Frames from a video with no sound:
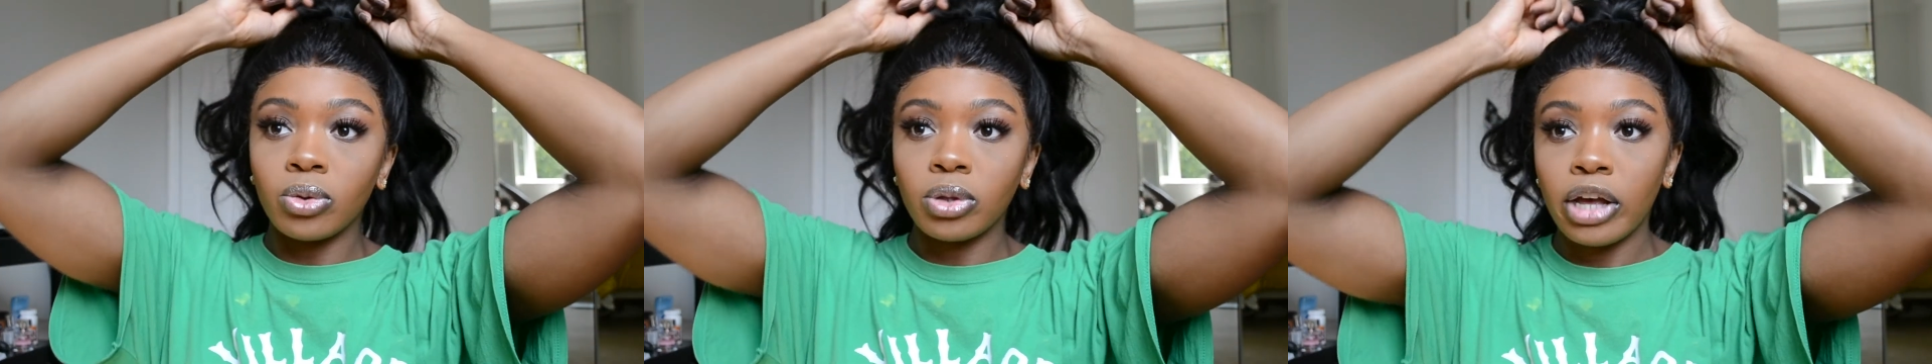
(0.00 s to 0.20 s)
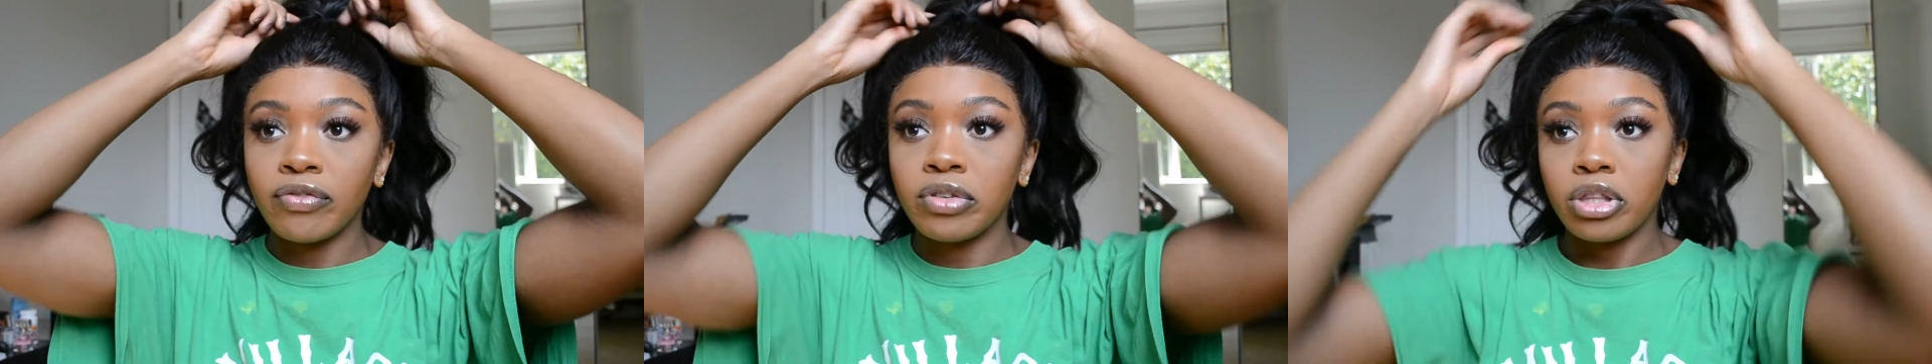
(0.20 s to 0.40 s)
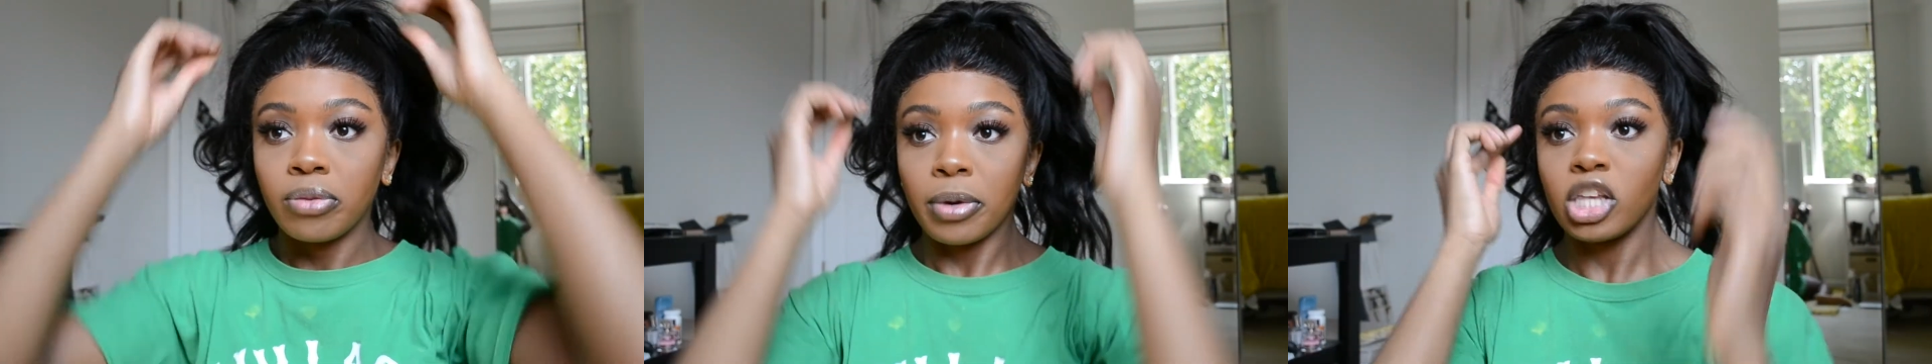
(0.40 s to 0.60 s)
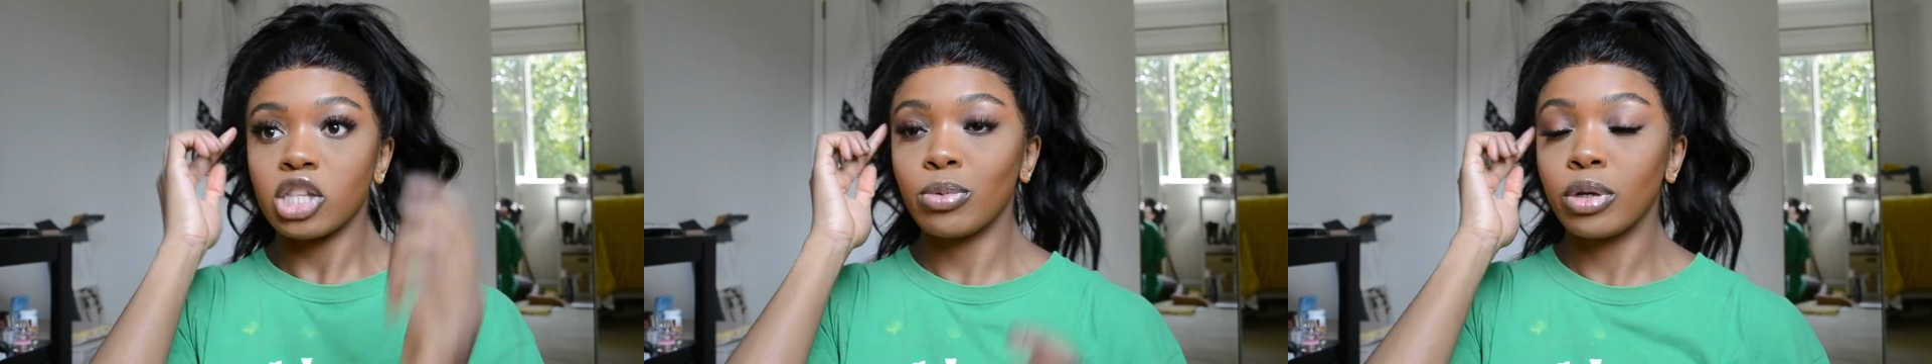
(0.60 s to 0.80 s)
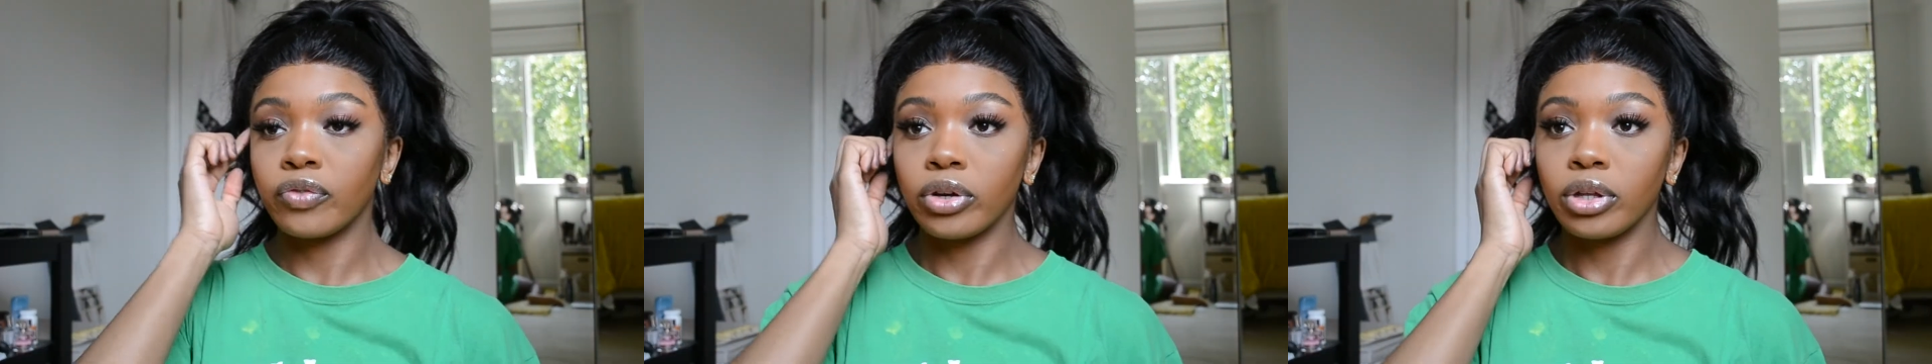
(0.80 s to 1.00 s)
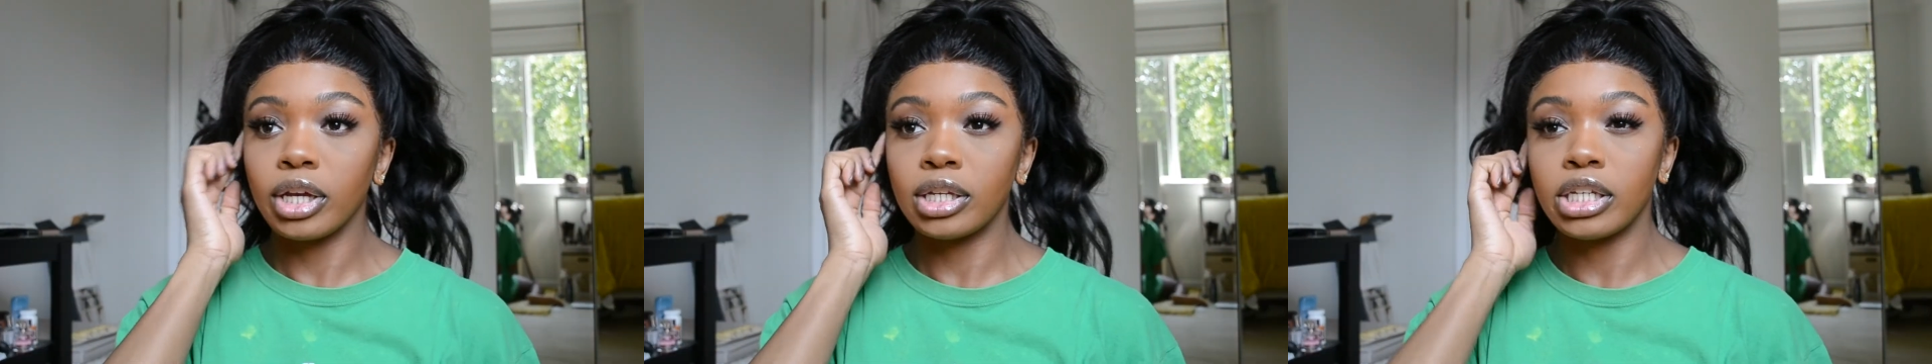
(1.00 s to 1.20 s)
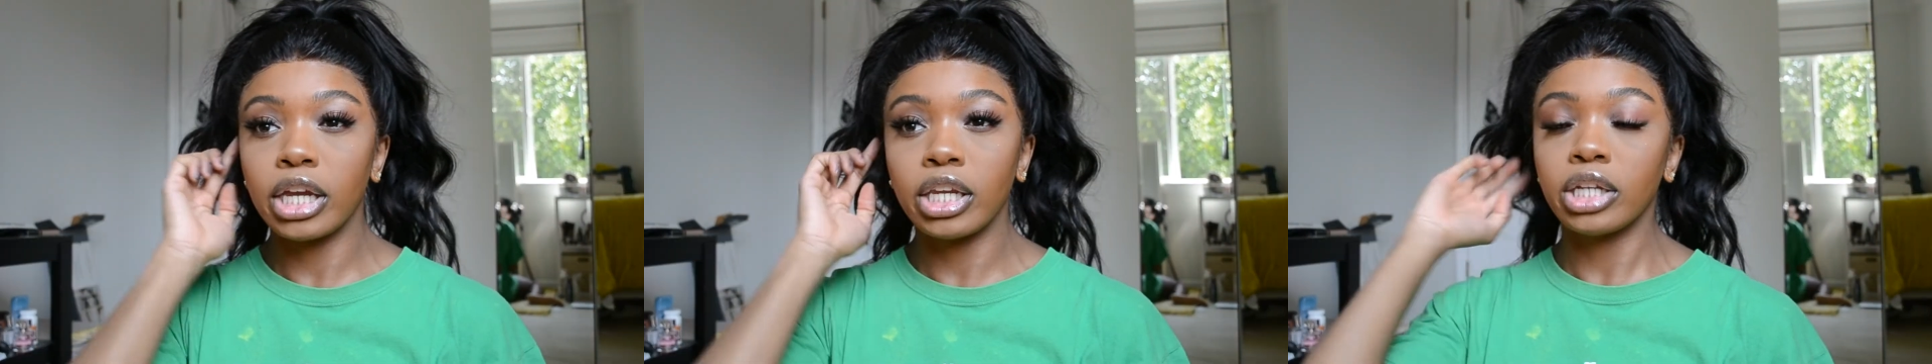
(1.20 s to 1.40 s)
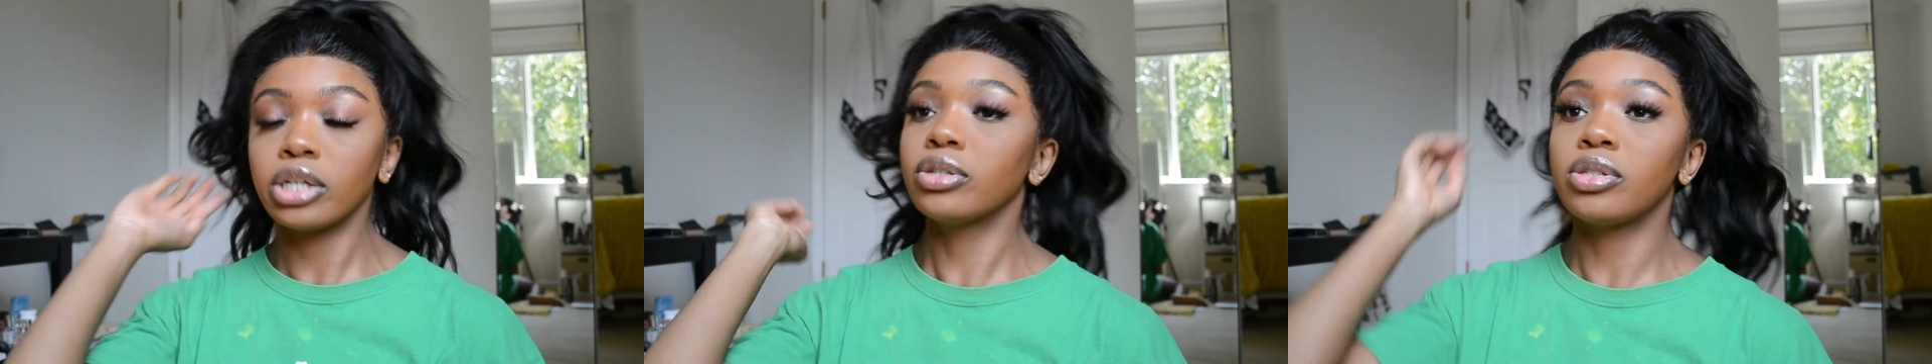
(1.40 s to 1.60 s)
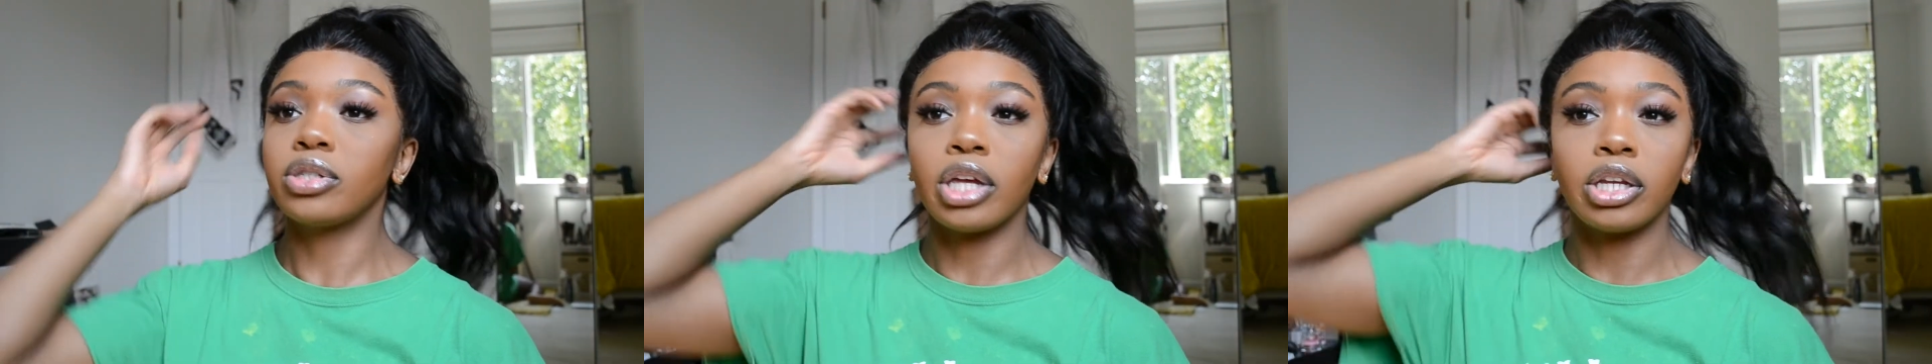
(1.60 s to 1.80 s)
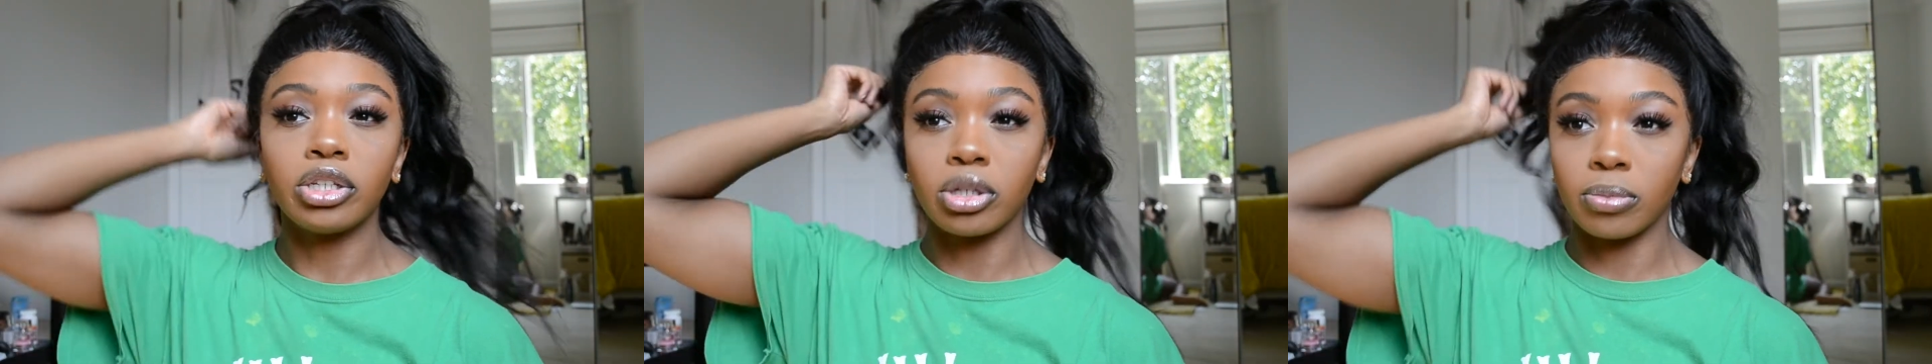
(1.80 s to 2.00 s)
left in the basement for like 10 years,
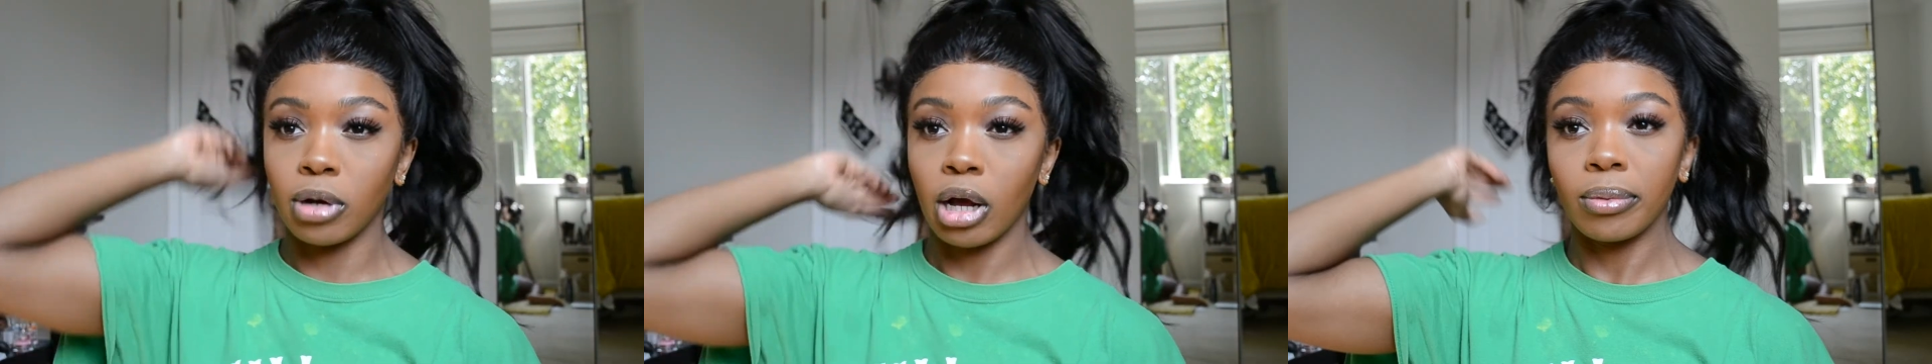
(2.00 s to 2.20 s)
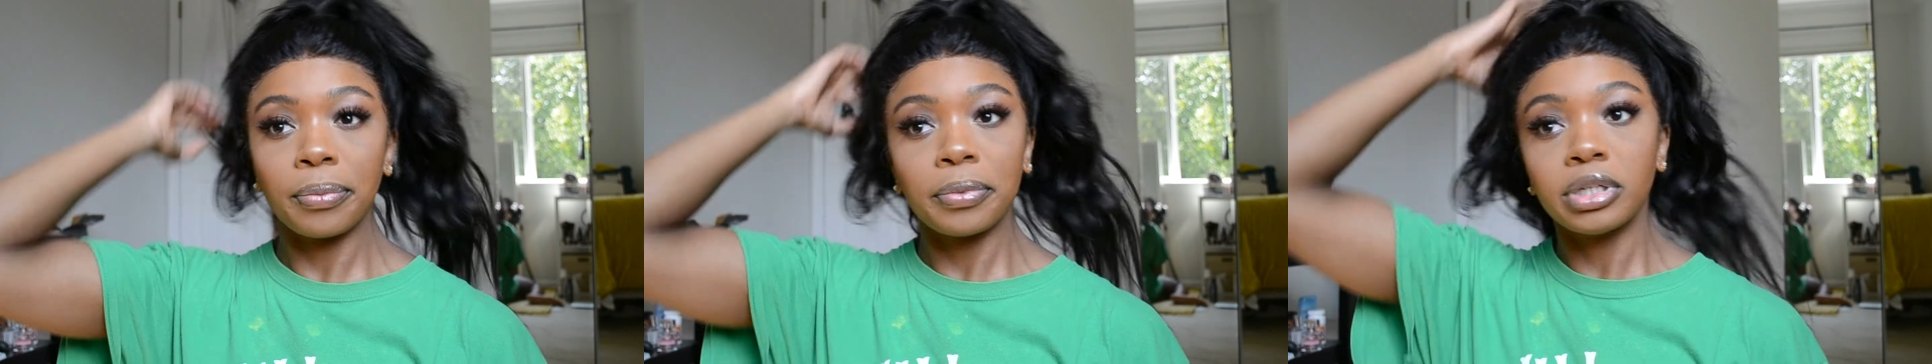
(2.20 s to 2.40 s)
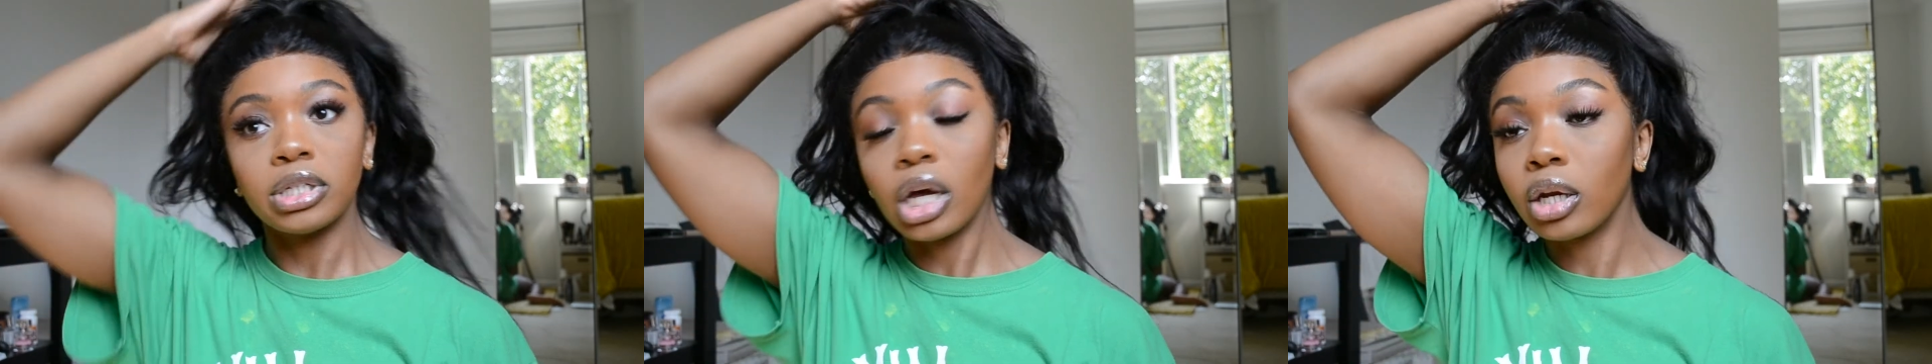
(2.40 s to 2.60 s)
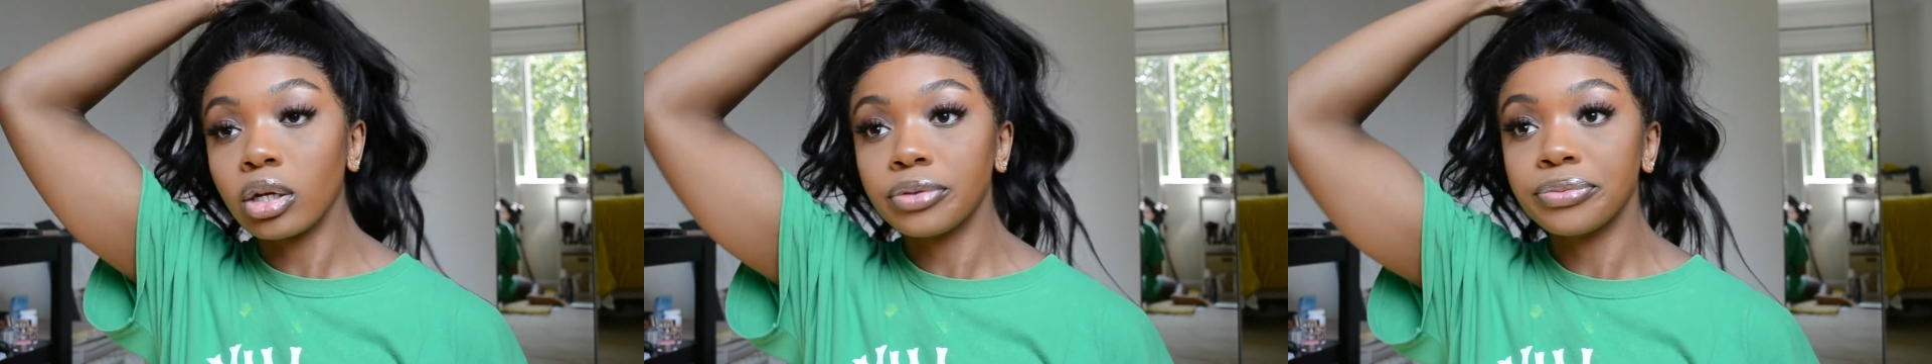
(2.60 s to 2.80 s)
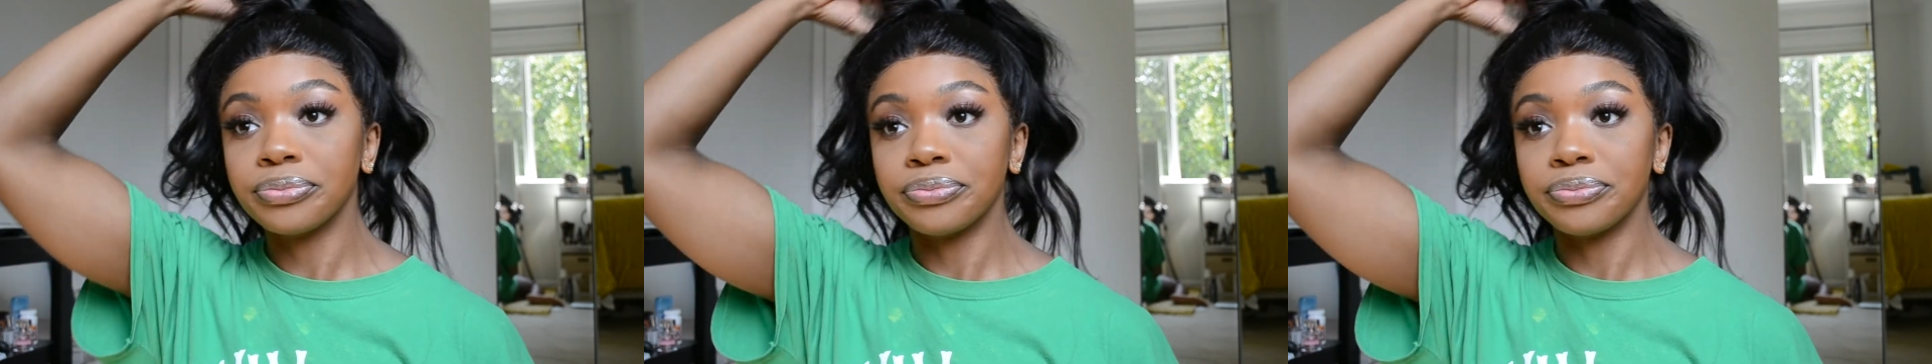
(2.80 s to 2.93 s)
then you're probably done.